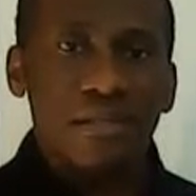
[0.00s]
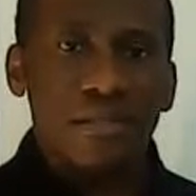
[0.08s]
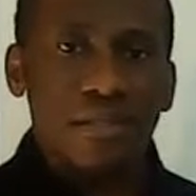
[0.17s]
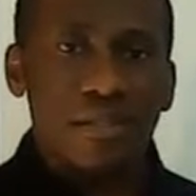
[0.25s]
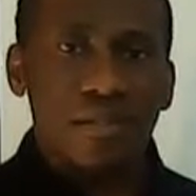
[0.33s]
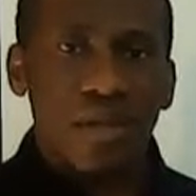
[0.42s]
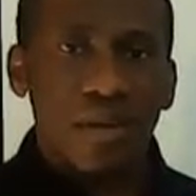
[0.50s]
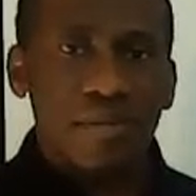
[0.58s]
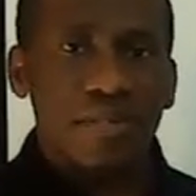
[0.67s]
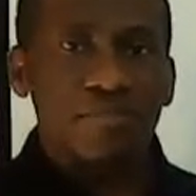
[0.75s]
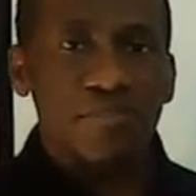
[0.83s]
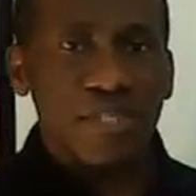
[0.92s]

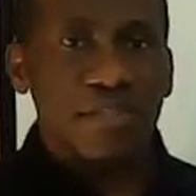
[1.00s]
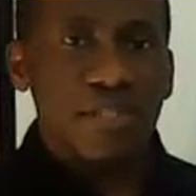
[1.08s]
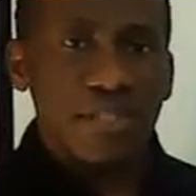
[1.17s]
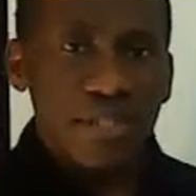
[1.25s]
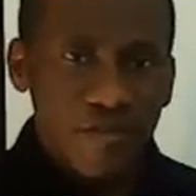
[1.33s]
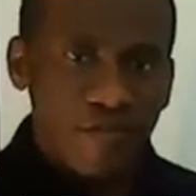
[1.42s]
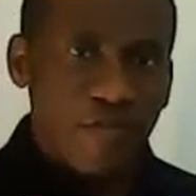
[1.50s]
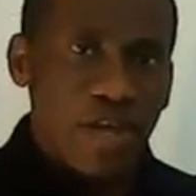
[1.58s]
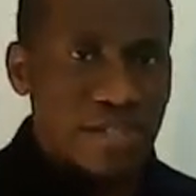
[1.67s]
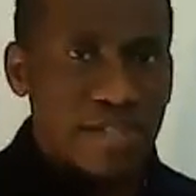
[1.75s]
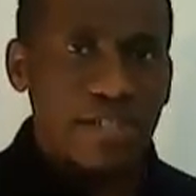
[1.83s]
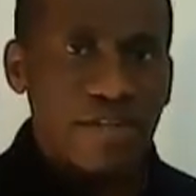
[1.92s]
stops beating
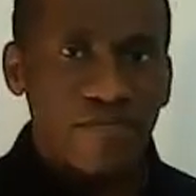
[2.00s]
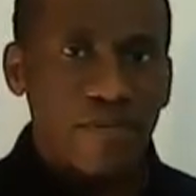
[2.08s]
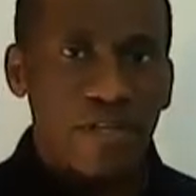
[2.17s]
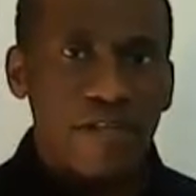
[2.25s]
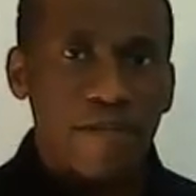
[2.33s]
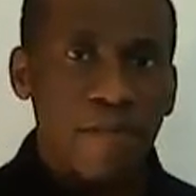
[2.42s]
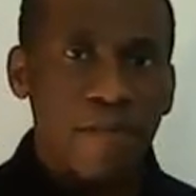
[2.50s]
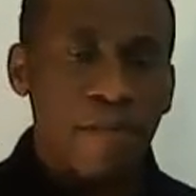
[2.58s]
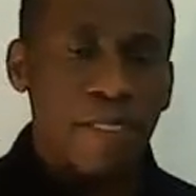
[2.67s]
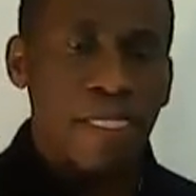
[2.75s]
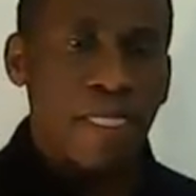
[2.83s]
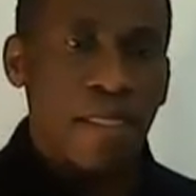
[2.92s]
effectively.
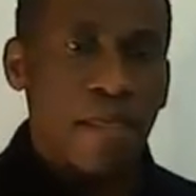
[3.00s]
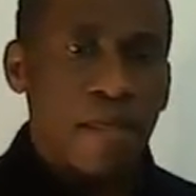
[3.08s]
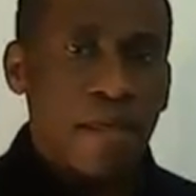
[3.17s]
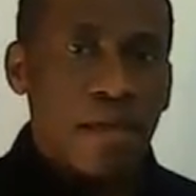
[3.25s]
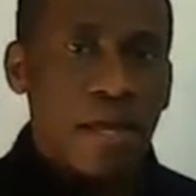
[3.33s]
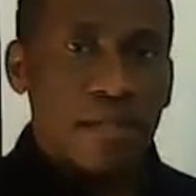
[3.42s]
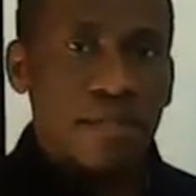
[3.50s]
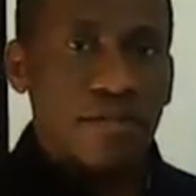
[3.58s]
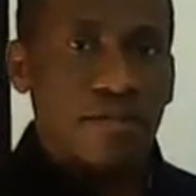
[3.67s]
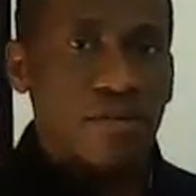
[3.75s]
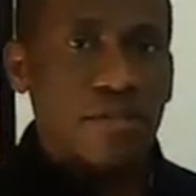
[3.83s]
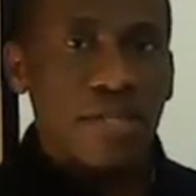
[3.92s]
And
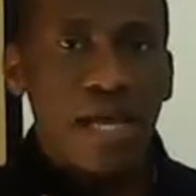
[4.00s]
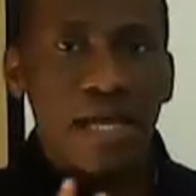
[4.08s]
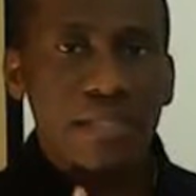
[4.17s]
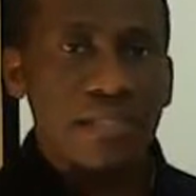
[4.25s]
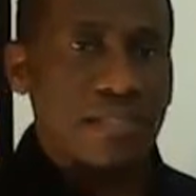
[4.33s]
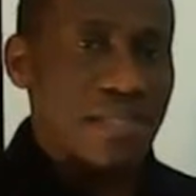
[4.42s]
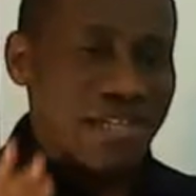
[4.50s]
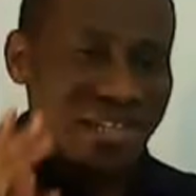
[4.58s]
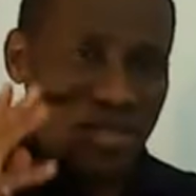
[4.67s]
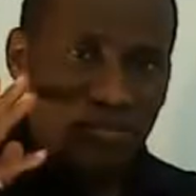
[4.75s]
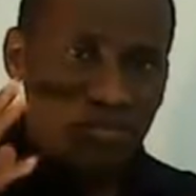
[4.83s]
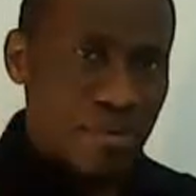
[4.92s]
the heart is an
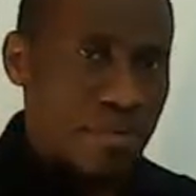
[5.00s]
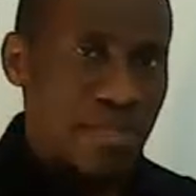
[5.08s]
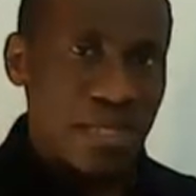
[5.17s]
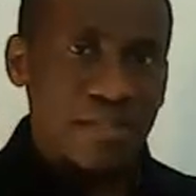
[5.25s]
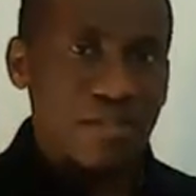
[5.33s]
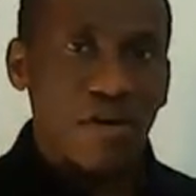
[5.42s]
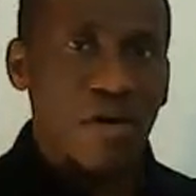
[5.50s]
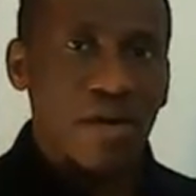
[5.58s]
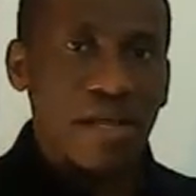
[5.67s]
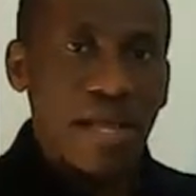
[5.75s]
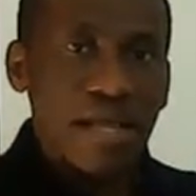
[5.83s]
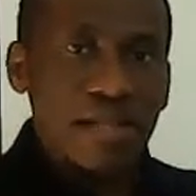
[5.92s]
important
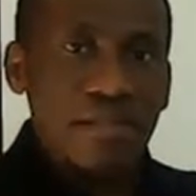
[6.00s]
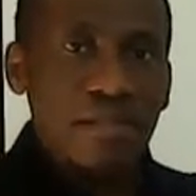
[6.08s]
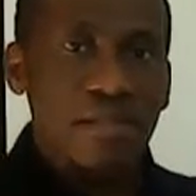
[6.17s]
organ,